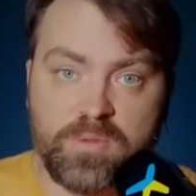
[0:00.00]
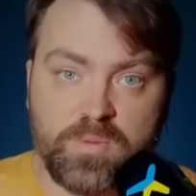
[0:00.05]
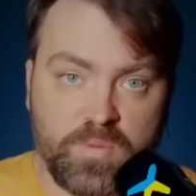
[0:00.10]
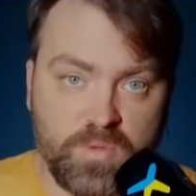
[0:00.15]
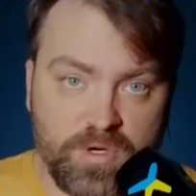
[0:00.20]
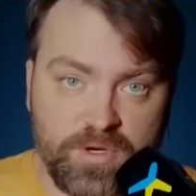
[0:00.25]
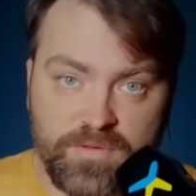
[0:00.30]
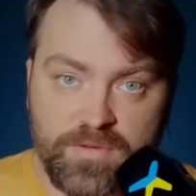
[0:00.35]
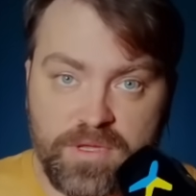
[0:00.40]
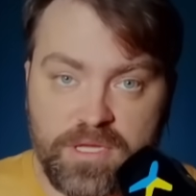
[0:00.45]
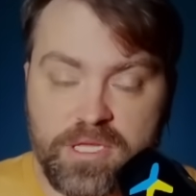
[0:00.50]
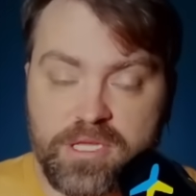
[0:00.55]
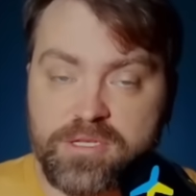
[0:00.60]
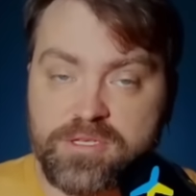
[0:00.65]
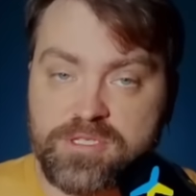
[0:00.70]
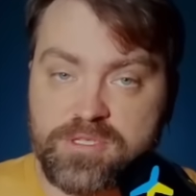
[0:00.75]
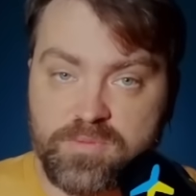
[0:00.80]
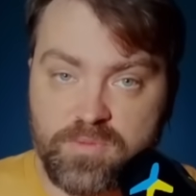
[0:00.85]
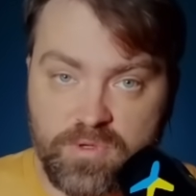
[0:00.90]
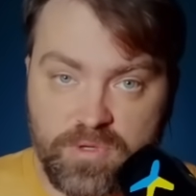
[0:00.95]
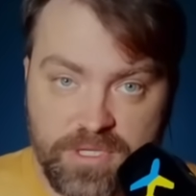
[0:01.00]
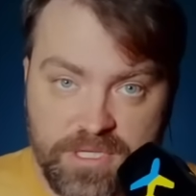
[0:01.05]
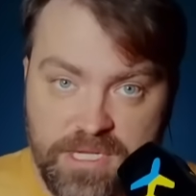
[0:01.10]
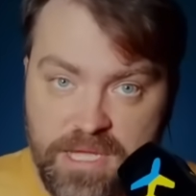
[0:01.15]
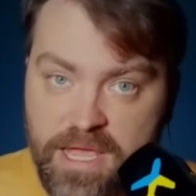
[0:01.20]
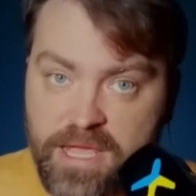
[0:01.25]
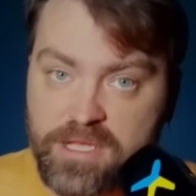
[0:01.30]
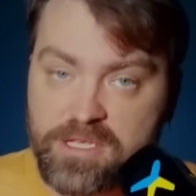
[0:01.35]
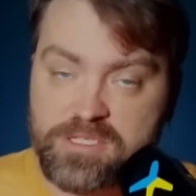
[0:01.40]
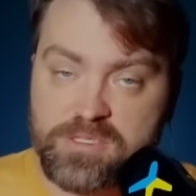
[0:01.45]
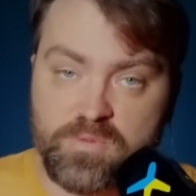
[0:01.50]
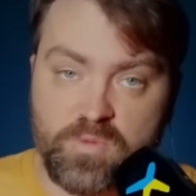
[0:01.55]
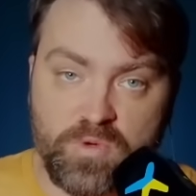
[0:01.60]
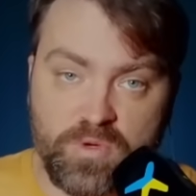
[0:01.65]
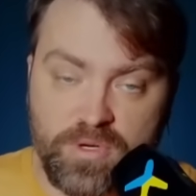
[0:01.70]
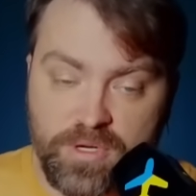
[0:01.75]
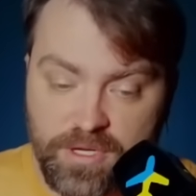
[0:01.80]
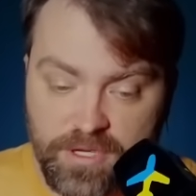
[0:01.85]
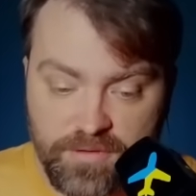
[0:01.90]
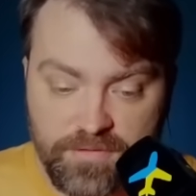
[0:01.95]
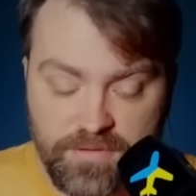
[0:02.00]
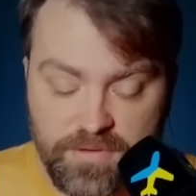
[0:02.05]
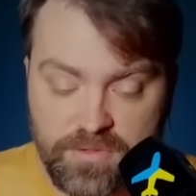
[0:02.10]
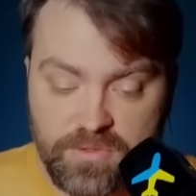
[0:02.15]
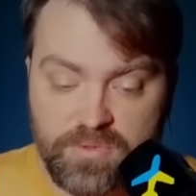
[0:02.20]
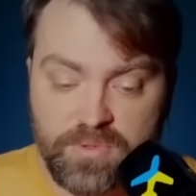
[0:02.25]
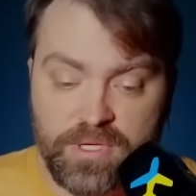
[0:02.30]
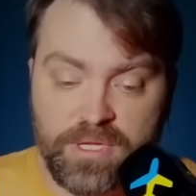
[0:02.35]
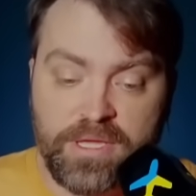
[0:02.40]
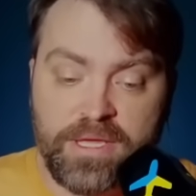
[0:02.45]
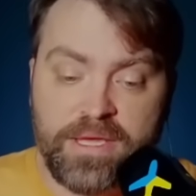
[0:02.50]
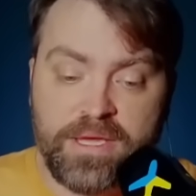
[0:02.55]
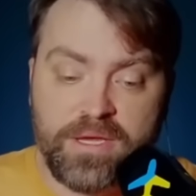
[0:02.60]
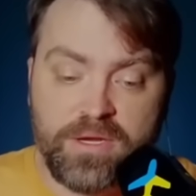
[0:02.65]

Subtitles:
More vehicles, more tanks, more infantry,